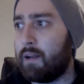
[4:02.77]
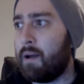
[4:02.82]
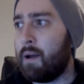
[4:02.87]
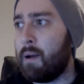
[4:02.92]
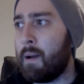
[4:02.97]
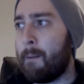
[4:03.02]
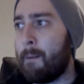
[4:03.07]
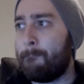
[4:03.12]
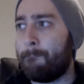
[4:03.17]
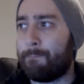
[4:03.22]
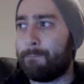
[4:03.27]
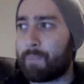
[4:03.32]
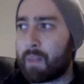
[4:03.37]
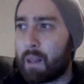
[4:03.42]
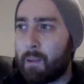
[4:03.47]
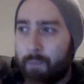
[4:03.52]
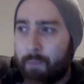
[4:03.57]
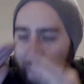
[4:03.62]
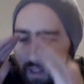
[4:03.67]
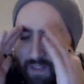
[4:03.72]

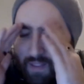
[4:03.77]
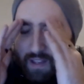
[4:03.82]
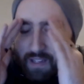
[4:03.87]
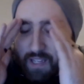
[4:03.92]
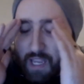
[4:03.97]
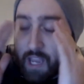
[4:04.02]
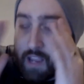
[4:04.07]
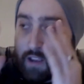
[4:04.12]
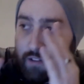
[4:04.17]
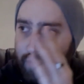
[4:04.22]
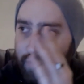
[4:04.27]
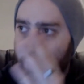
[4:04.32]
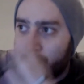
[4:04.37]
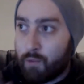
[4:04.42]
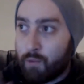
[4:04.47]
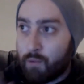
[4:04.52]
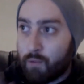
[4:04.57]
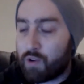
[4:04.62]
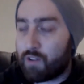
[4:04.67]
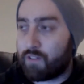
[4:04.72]
But then there's
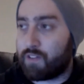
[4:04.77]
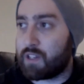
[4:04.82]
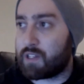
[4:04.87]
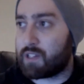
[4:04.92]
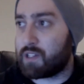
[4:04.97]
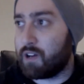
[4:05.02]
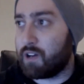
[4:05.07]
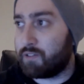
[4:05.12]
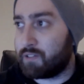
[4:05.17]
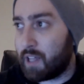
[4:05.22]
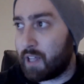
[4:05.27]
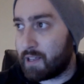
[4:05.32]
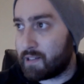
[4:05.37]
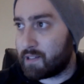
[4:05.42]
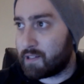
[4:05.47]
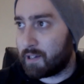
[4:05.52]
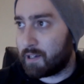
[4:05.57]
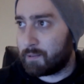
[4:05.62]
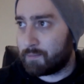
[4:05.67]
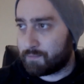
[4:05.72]
even more of this stuff
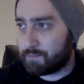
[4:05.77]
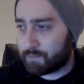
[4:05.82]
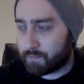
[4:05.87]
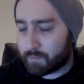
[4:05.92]
later.